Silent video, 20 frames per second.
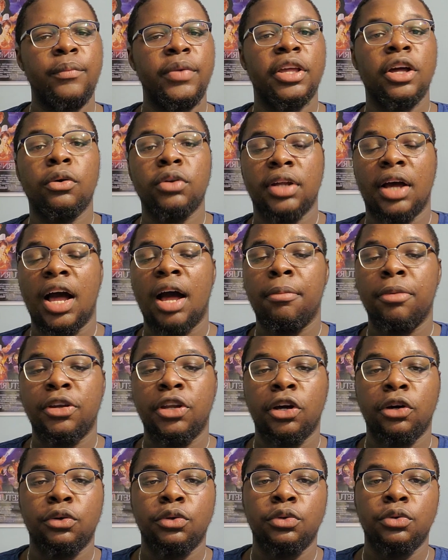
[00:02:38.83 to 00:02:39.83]
we go to
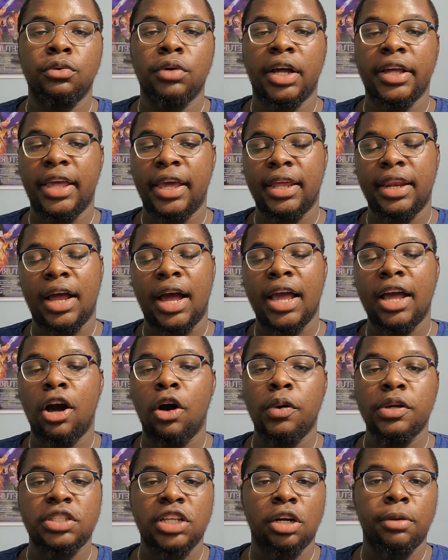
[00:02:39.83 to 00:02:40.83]
Amado, who, again, I
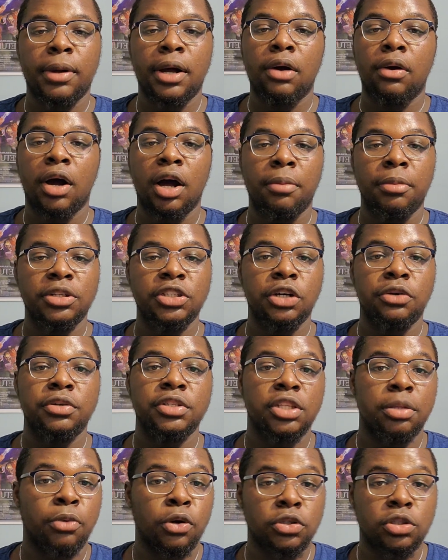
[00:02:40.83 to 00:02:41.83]
always talk about how Amado is
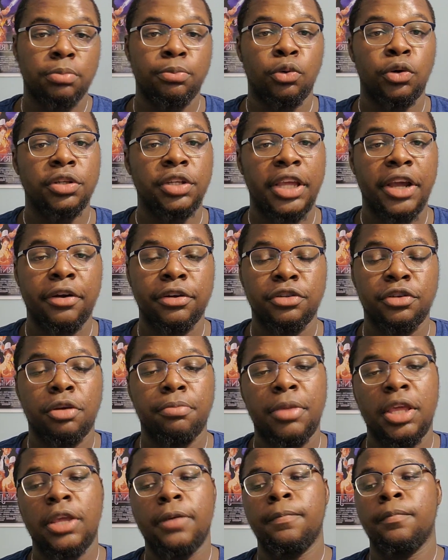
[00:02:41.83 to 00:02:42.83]
the most important character to
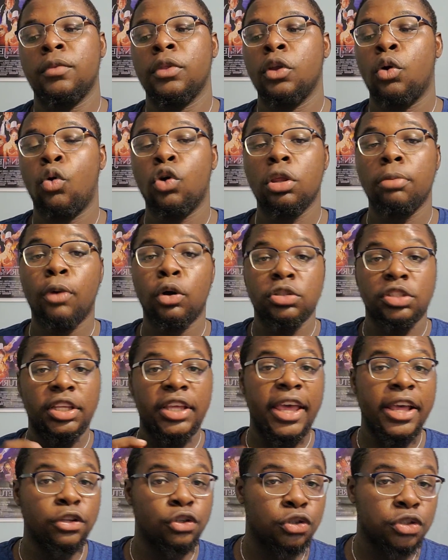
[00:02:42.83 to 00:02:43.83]
me, or the most
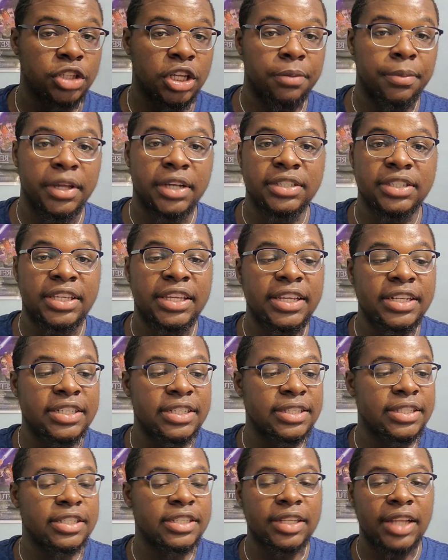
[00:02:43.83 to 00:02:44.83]
interesting, because
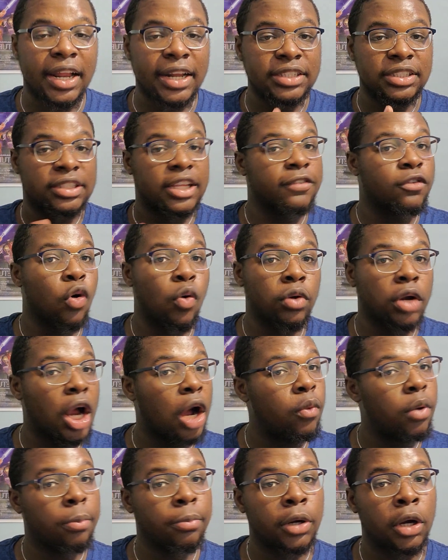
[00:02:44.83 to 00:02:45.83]
there's a lot of stuff going
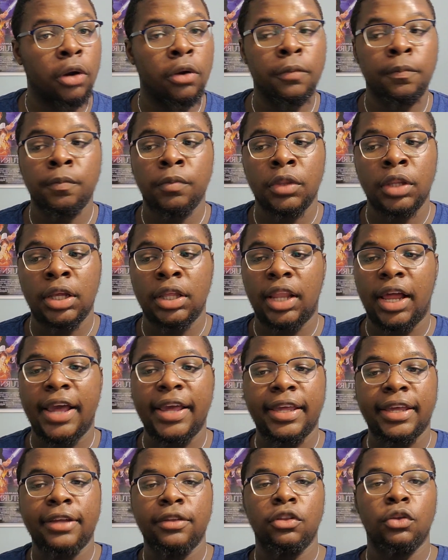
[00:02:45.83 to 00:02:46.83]
on with bro.
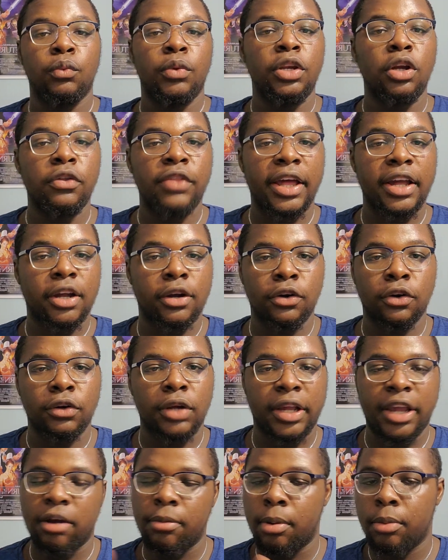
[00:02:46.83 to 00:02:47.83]
Like, we know that girl,
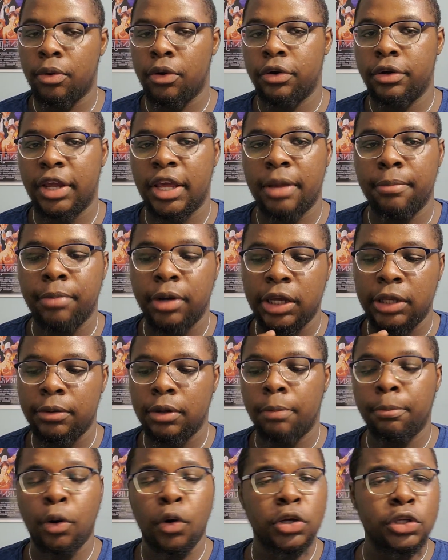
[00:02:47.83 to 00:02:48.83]
I can't remember her name, but
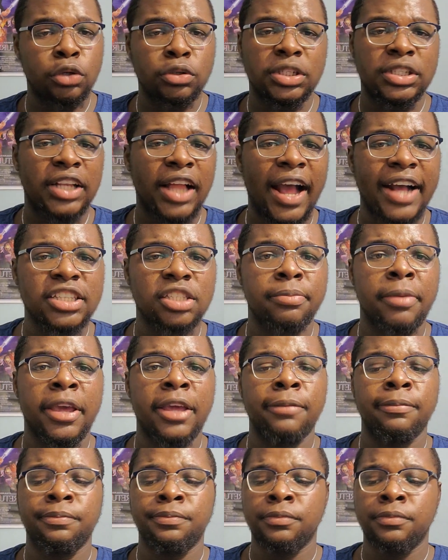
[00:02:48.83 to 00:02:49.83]
Boruto's classmate,